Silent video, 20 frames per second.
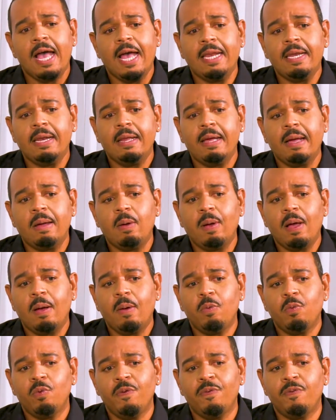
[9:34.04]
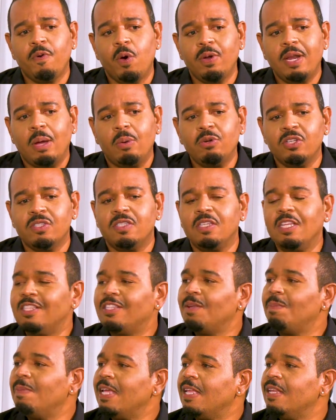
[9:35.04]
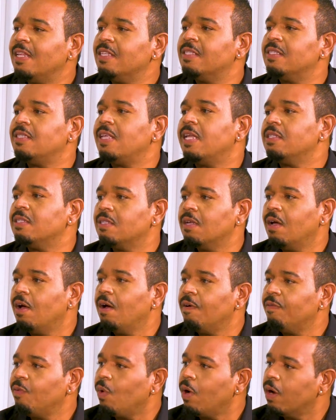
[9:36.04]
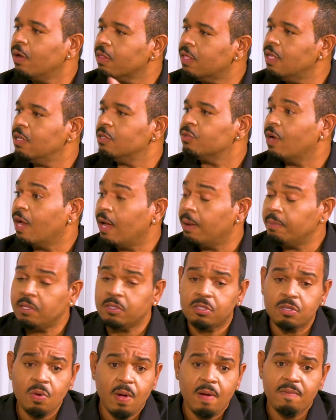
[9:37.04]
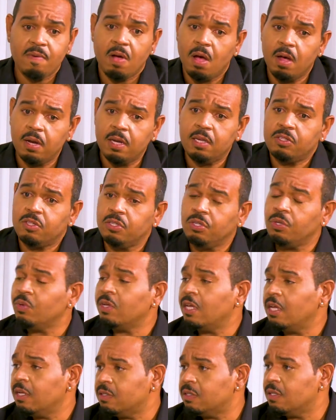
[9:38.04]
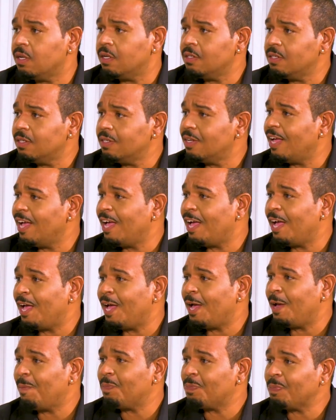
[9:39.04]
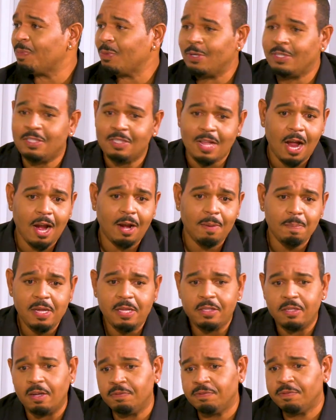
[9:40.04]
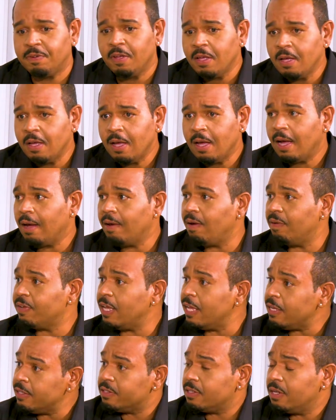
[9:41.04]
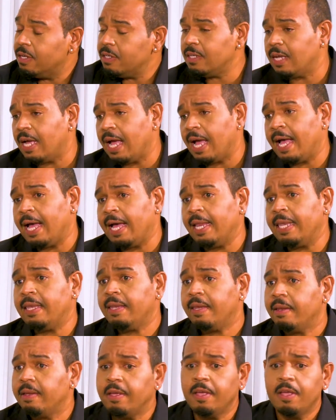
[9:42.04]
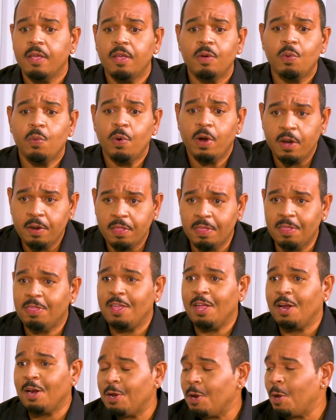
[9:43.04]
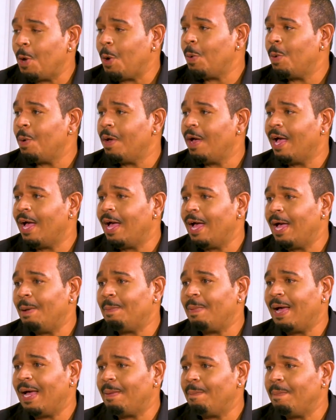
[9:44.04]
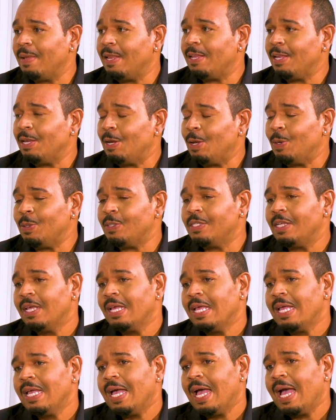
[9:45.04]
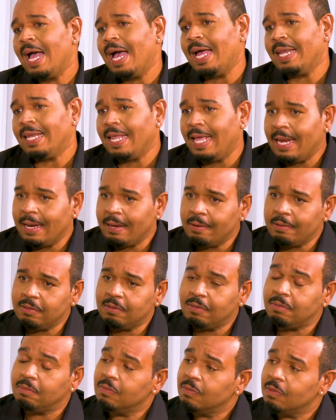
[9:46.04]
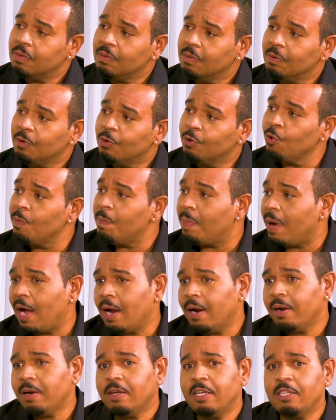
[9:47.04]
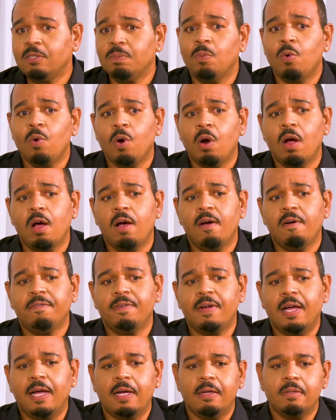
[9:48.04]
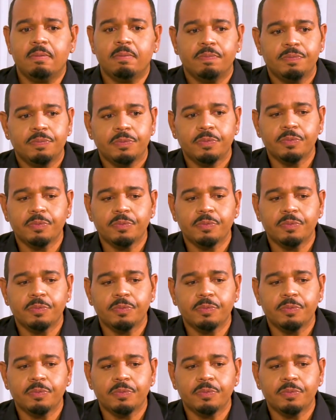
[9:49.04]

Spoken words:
and we found that we just needed to be in the center of what things were happening. So we have gone into New Kingston, which is the heartbeat of Kingston, and we're there now and building out. And then Crew Bar is more of I